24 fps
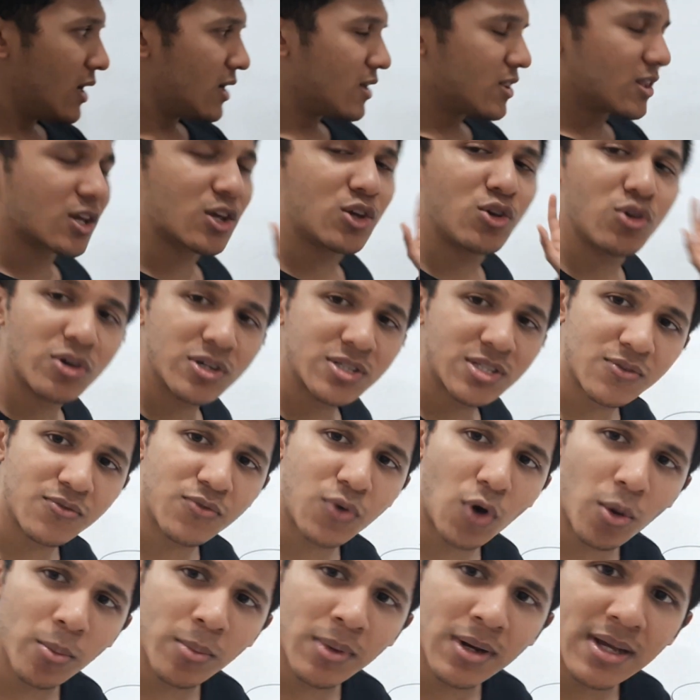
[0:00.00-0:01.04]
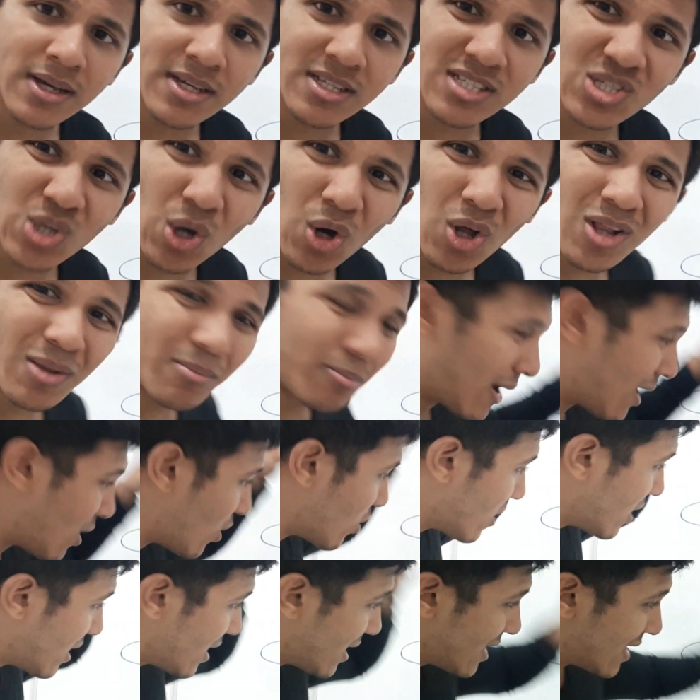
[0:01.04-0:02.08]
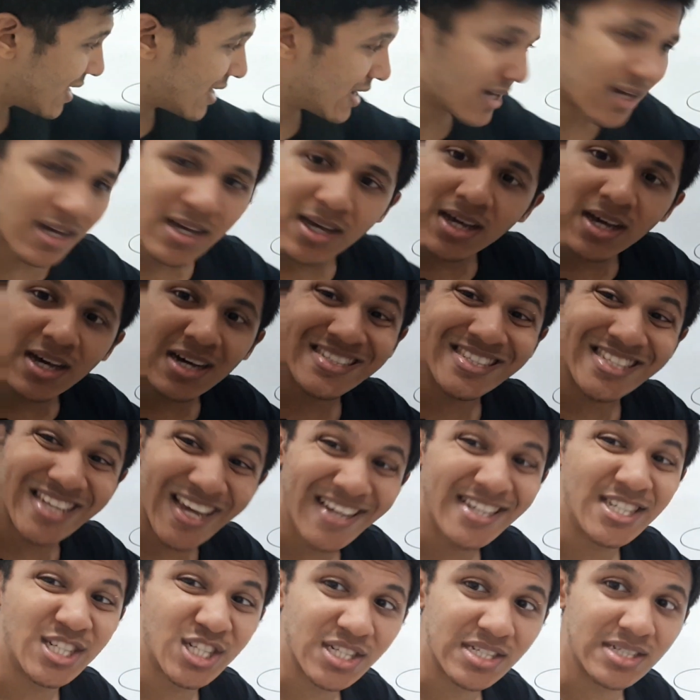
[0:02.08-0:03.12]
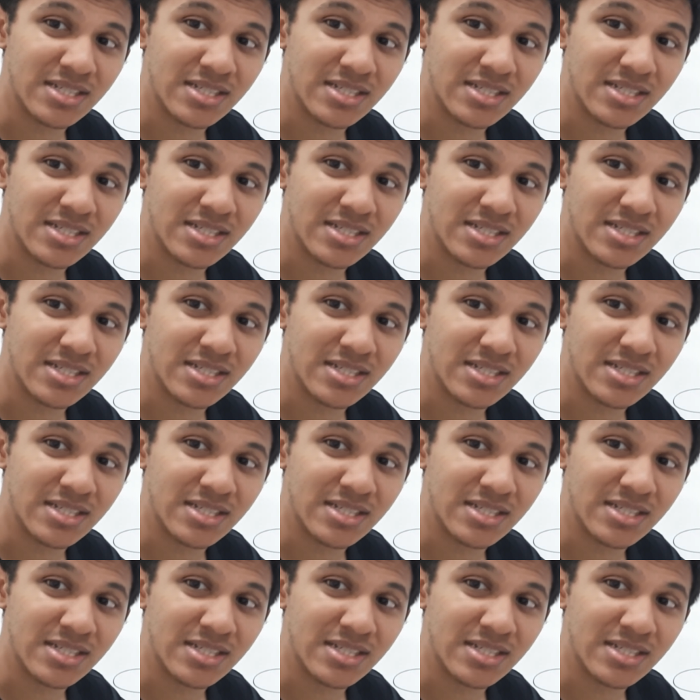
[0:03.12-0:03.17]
The curiosity formula is all about attention.